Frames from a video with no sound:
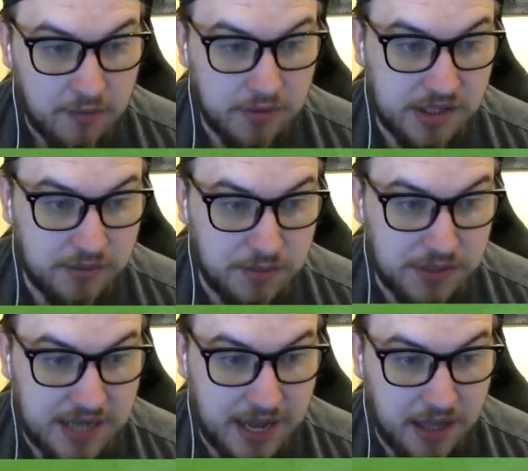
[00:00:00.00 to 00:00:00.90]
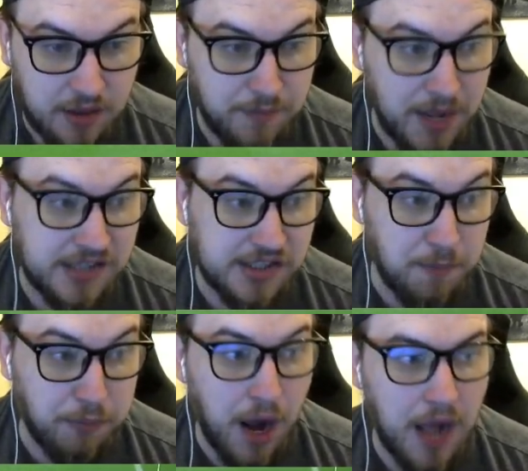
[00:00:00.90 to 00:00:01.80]
We seem to be taking them by
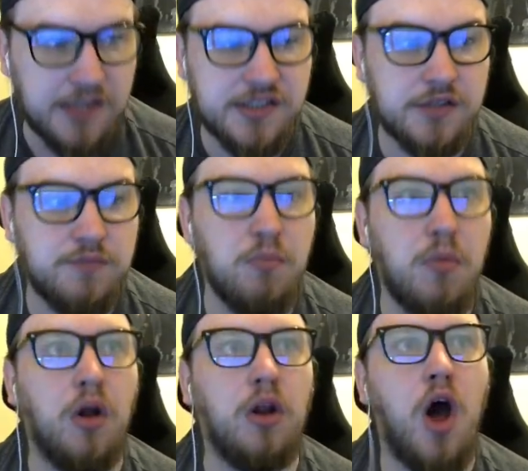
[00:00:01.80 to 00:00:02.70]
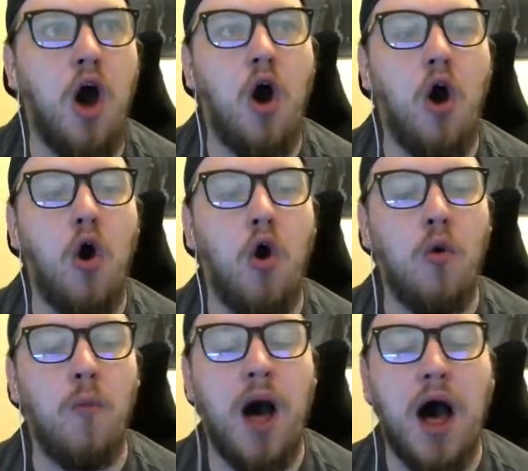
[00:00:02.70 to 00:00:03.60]
surprise as Muller.
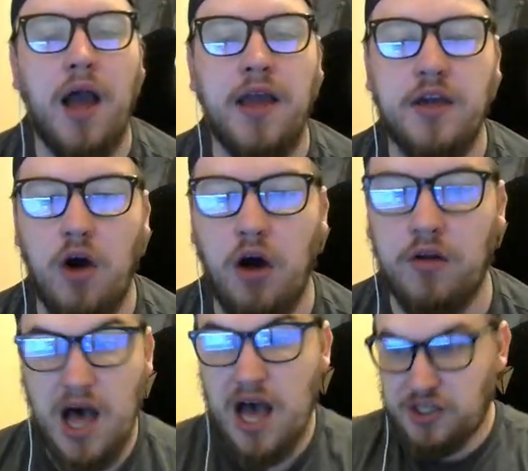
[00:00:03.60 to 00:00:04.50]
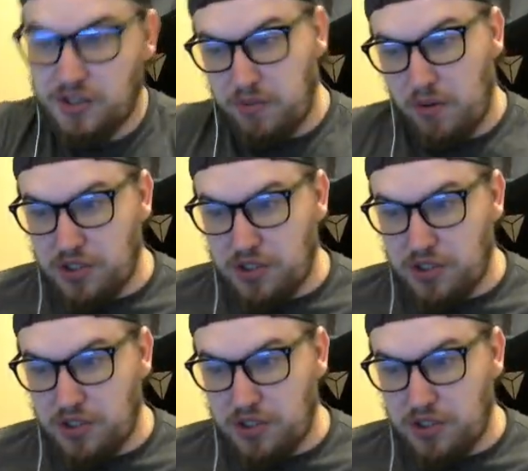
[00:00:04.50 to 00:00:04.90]
Oh, my God. I should probably